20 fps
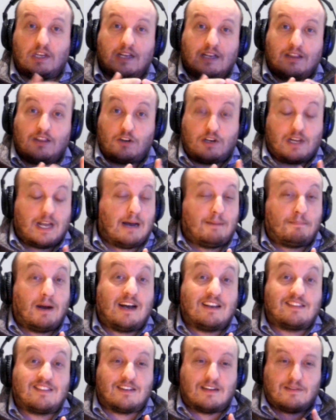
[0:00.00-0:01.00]
They're not
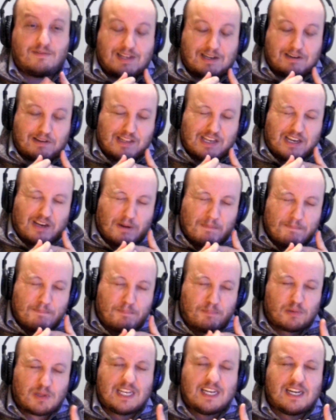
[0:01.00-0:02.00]
positive. They're the
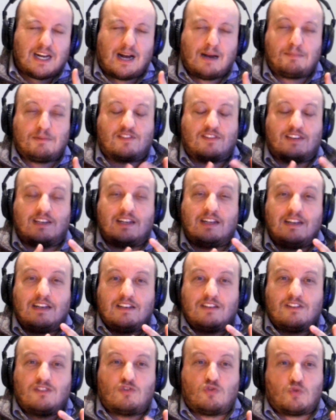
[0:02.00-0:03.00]
complete opposite.
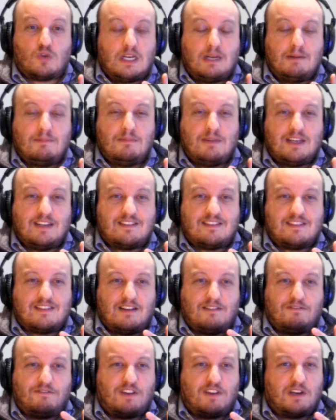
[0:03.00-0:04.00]
Stream is a
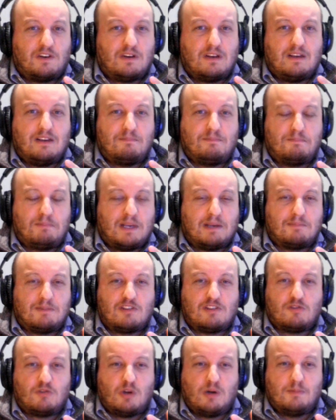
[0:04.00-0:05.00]
very big
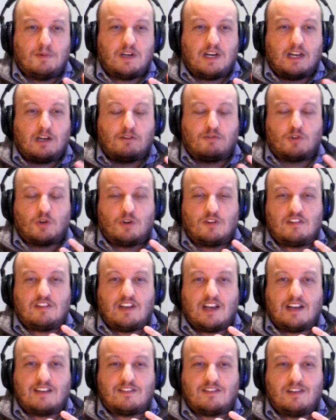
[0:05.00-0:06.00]
misnomer, and of course he
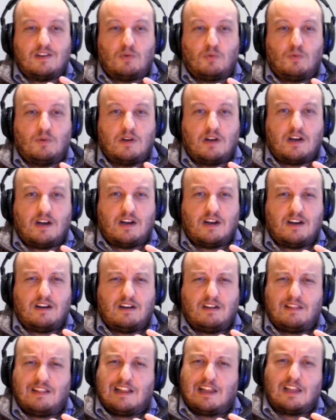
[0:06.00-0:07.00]
has the
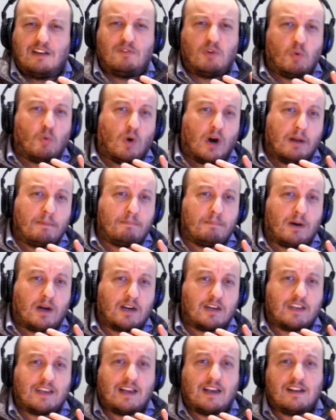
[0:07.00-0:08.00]
level 1
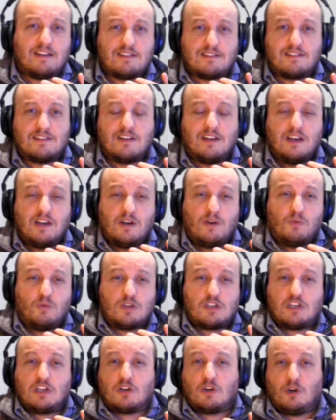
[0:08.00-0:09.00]
podcast,
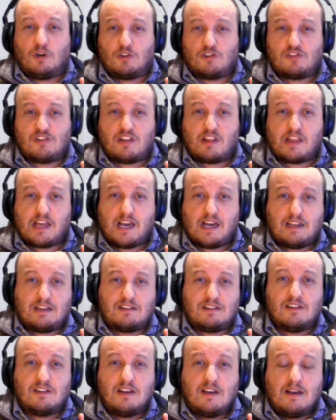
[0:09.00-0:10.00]
which he calls it that
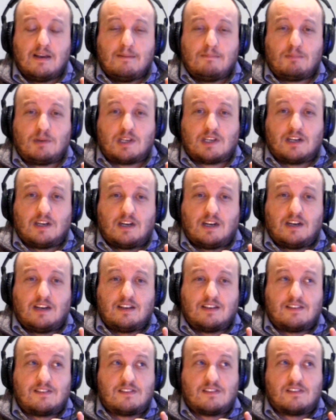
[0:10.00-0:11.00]

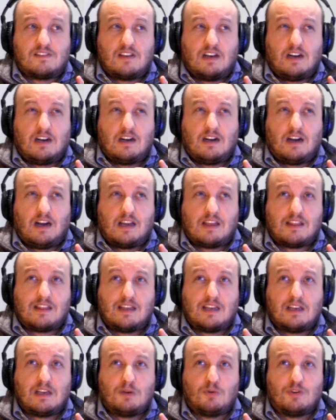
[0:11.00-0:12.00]
because I
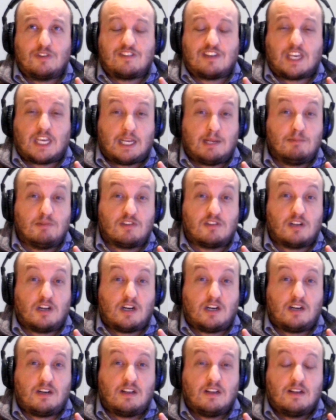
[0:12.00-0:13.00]
think it was
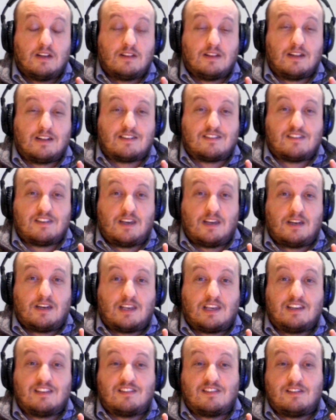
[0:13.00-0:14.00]
Keemstar that said
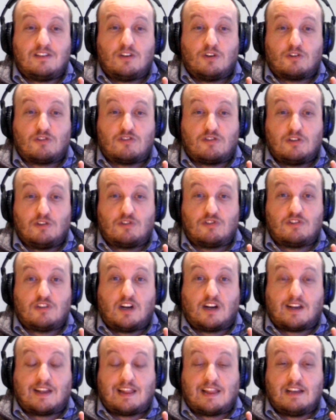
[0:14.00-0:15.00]
you're still
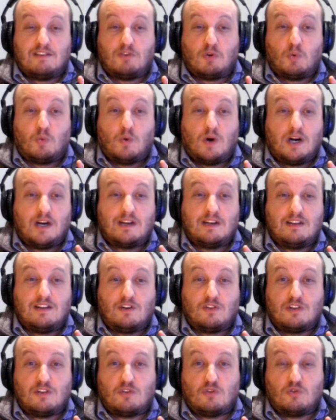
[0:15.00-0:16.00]
stuck at level 1
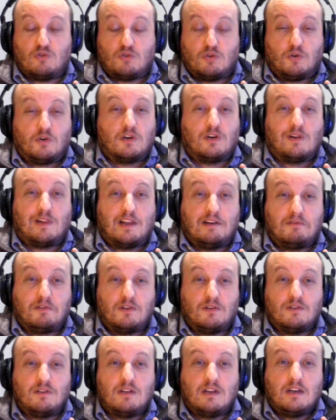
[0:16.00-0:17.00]
on the tutorial
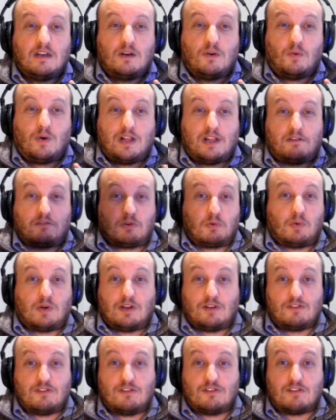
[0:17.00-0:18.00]
level while everyone
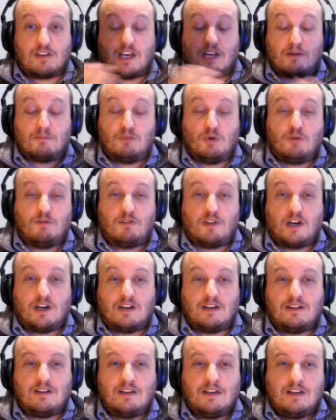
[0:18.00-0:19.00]
else is kind of moved
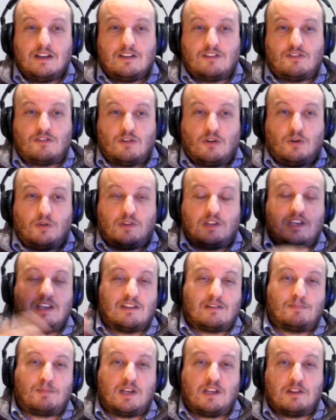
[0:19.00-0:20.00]
on. So
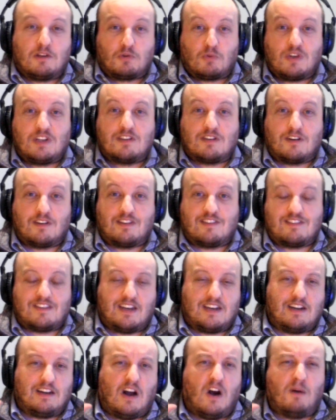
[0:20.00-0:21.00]
DSP, the retard,
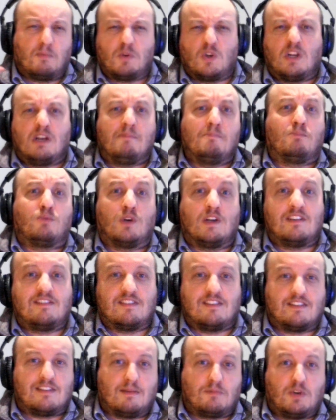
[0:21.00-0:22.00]
decided, oh, I'm going to embrace
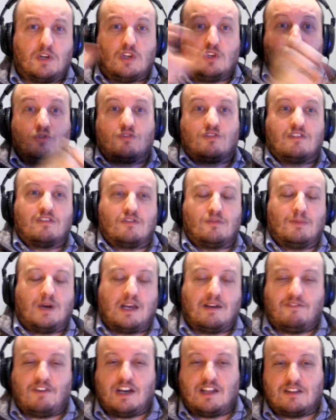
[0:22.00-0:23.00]
this. I'm going to use this to my
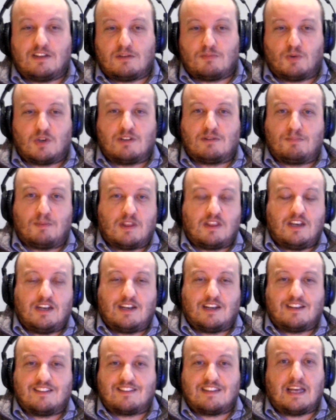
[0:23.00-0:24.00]
advantage. But it's
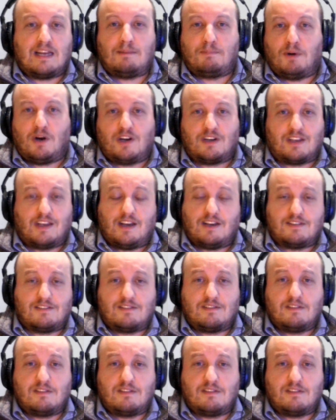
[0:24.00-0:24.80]
pathetic. It's not a podcast.